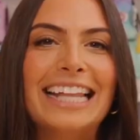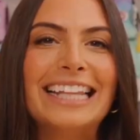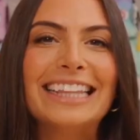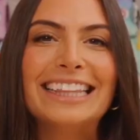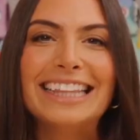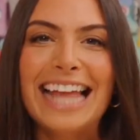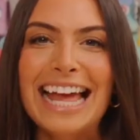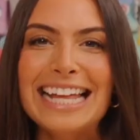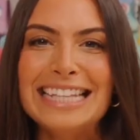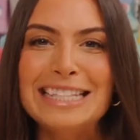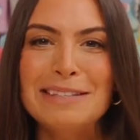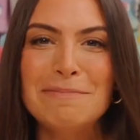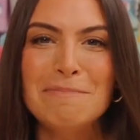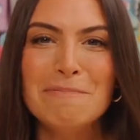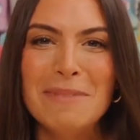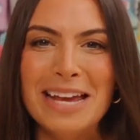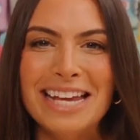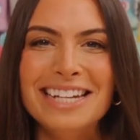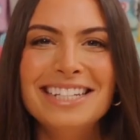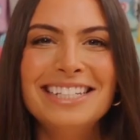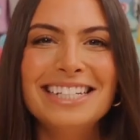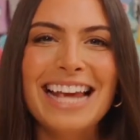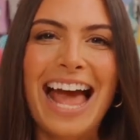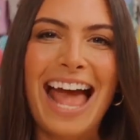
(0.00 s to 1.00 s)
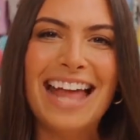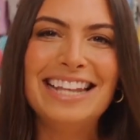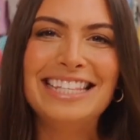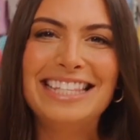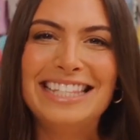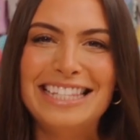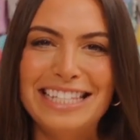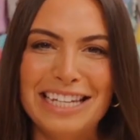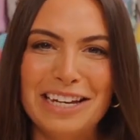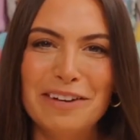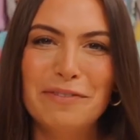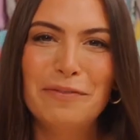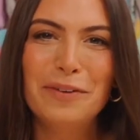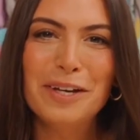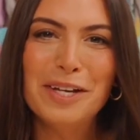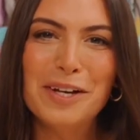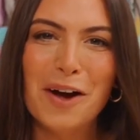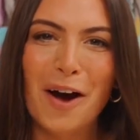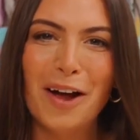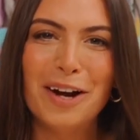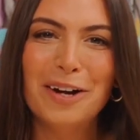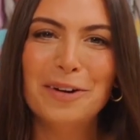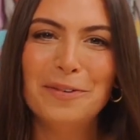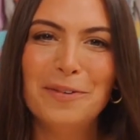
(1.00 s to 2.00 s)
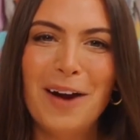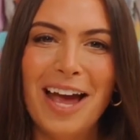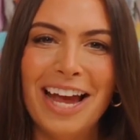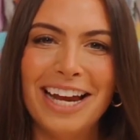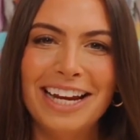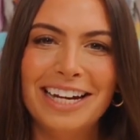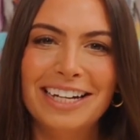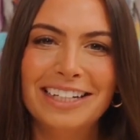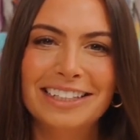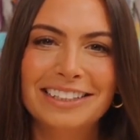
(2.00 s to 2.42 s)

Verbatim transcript: Let's mint and see if we got it right.